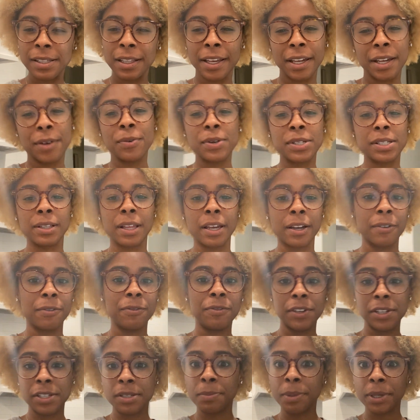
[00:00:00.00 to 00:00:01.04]
like it wasn't like a
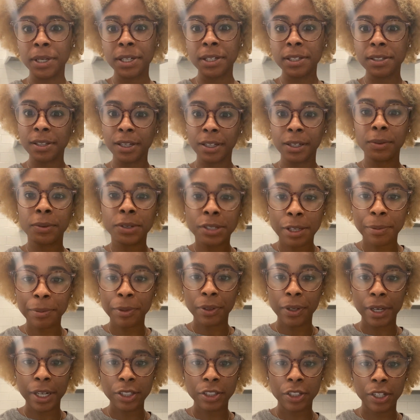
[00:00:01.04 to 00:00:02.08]
fizz buzz, like it was
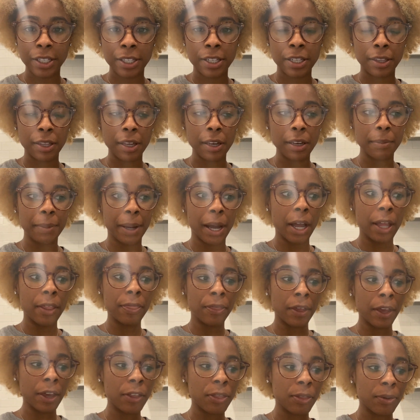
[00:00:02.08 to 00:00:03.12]
something I actually had to think about and
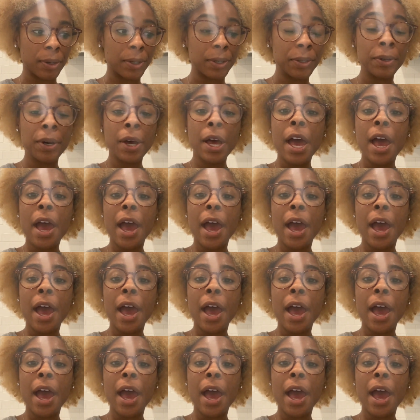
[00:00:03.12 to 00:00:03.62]
think through.